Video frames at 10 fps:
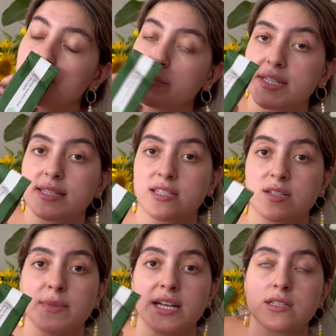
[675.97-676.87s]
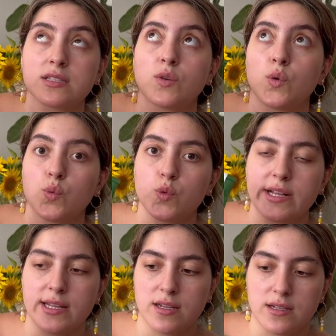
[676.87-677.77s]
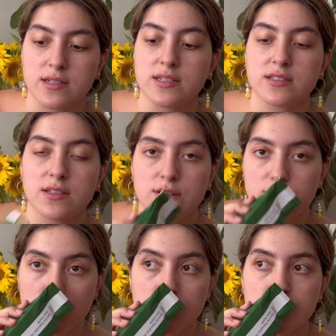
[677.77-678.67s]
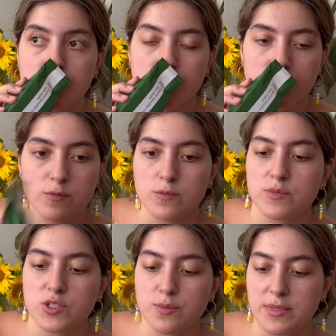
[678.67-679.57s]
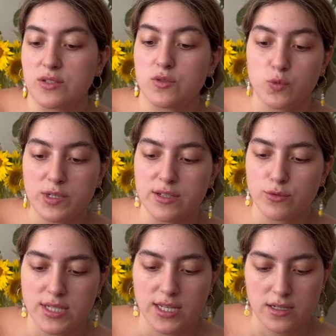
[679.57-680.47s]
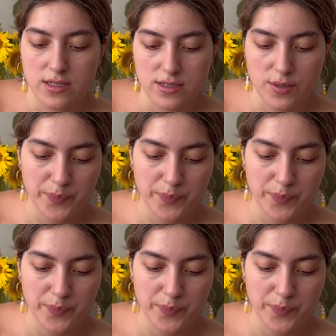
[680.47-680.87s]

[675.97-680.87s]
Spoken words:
but it smells really good. This also smells really really good.